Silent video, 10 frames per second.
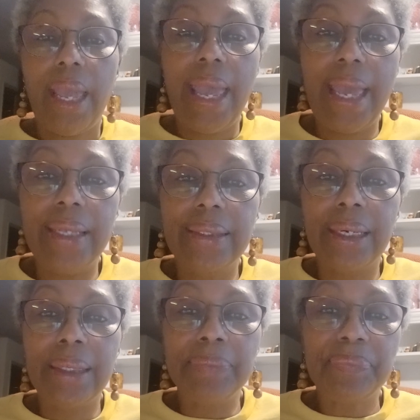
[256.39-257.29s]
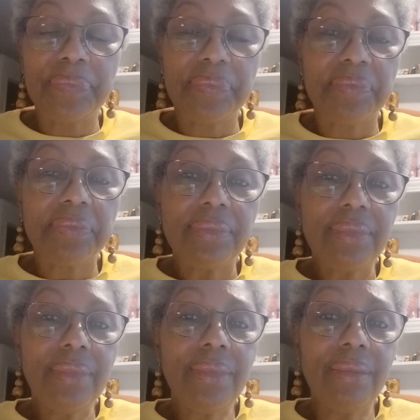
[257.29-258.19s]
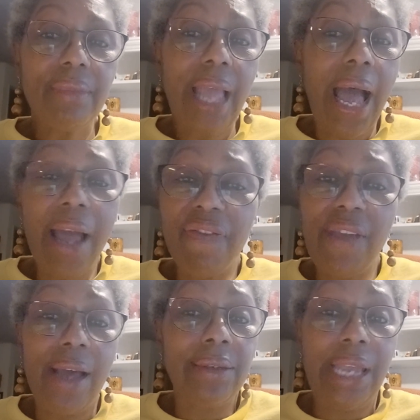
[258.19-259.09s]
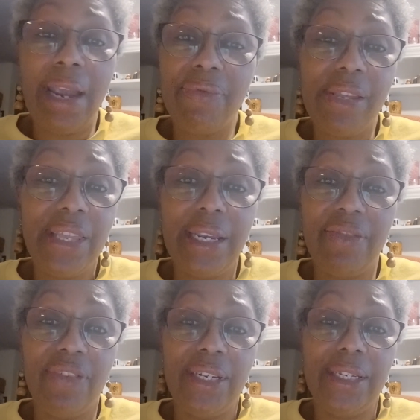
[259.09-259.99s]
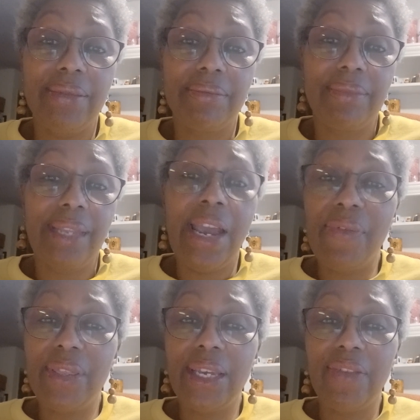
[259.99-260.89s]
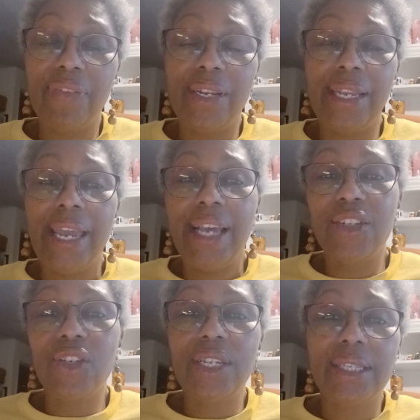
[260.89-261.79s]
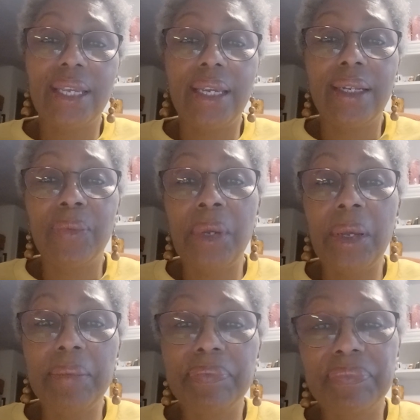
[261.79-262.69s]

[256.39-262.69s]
And um, I found everything funny everything funny. And she said, well,